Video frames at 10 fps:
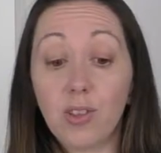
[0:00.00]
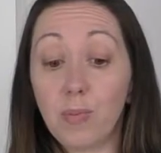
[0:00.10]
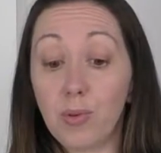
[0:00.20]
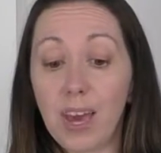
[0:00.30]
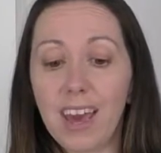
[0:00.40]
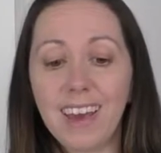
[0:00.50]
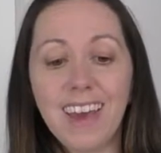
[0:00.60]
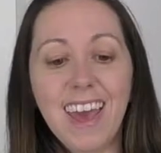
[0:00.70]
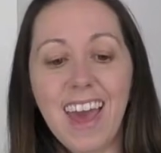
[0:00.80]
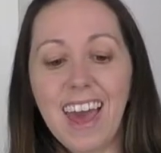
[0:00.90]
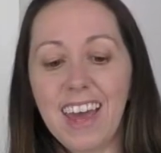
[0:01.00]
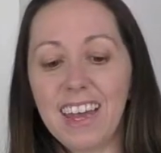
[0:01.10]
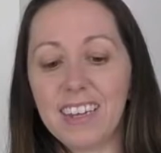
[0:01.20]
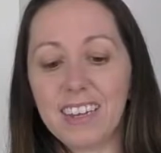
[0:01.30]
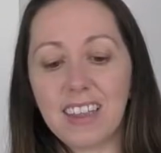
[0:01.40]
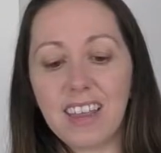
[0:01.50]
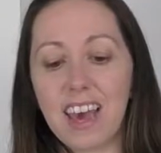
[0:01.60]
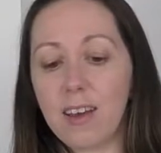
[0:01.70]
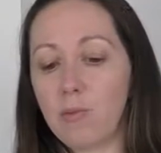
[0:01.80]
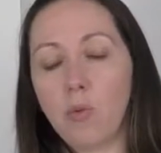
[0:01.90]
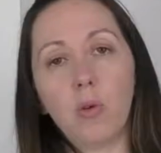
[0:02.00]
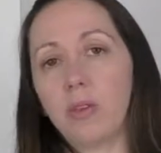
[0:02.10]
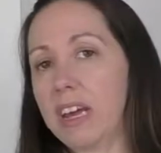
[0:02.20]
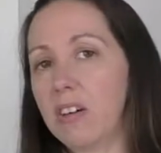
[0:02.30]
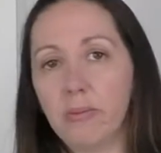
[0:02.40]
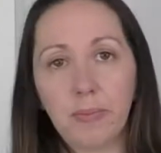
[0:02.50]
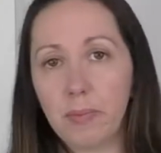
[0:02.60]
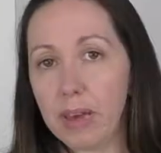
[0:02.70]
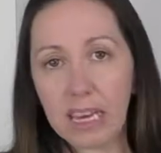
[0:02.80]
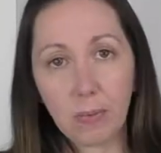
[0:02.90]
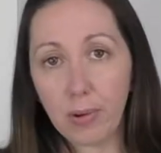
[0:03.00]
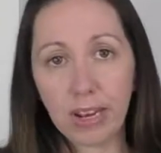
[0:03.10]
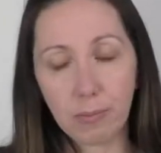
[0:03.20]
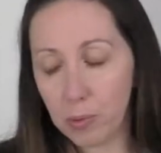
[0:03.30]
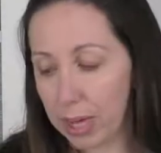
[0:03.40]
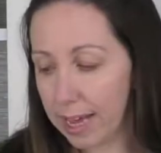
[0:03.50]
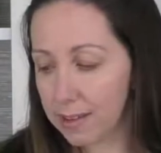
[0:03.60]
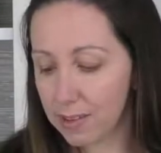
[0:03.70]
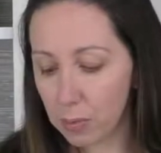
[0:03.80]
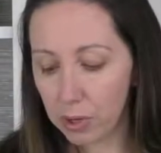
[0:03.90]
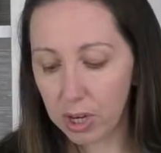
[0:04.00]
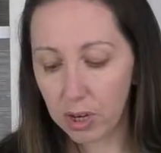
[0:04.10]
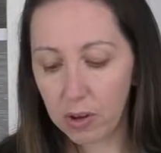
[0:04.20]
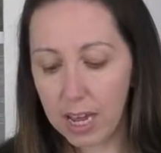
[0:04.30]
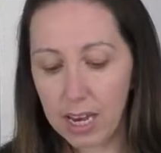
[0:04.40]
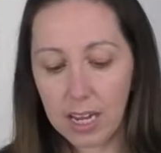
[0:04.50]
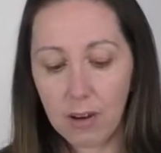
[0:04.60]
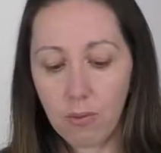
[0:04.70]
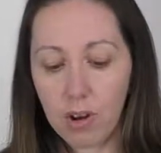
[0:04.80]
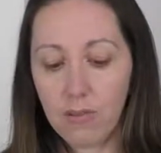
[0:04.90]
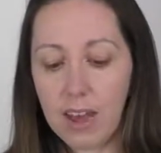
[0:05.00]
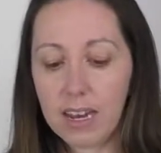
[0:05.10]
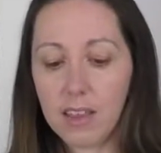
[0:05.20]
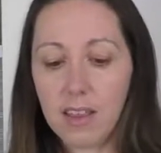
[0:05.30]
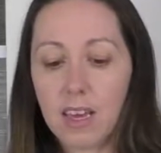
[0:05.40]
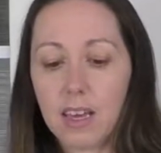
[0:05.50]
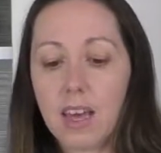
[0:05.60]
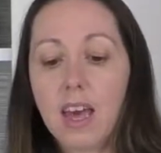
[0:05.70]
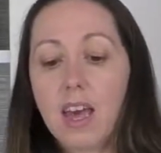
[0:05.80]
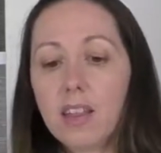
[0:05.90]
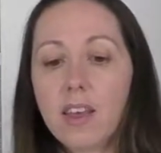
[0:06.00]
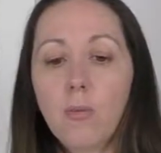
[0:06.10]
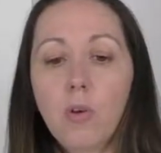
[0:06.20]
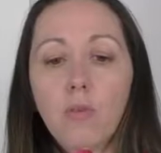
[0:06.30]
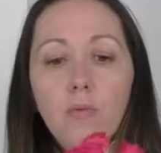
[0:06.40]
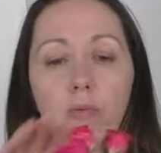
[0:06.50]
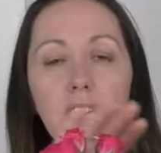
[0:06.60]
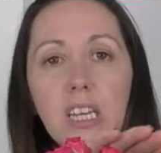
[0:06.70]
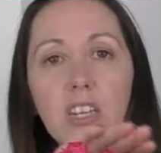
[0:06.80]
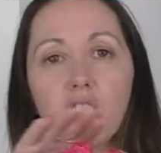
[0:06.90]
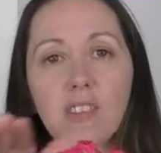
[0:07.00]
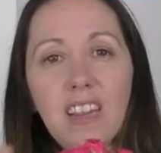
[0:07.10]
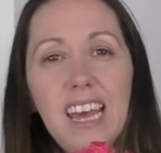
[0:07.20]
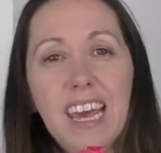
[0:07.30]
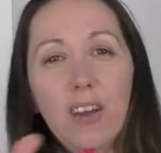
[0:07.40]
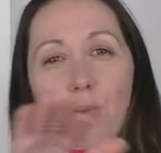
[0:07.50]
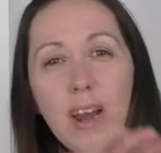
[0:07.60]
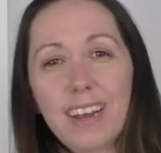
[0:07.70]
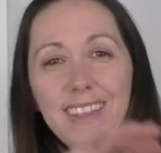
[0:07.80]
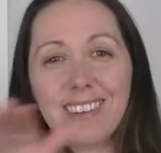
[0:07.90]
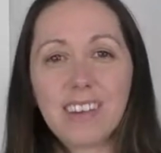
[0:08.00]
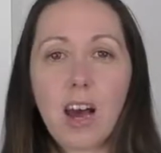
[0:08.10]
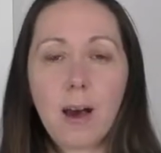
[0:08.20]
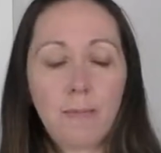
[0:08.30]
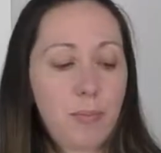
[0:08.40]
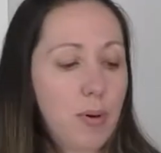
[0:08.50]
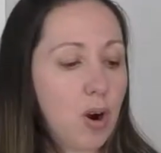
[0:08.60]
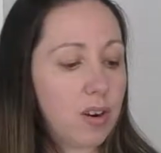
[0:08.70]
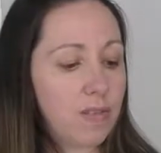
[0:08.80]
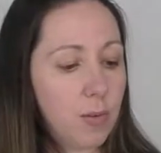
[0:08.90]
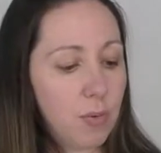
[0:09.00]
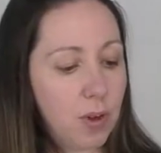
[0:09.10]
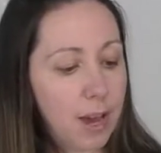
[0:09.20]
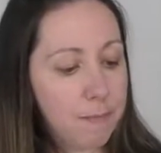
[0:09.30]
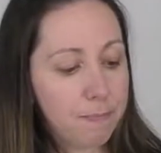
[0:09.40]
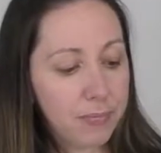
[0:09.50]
bouquet, and that won't help make a pretty bouquet. So we're gonna go ahead and get rid of anything that won't really just lay right at the top part of the bouquet.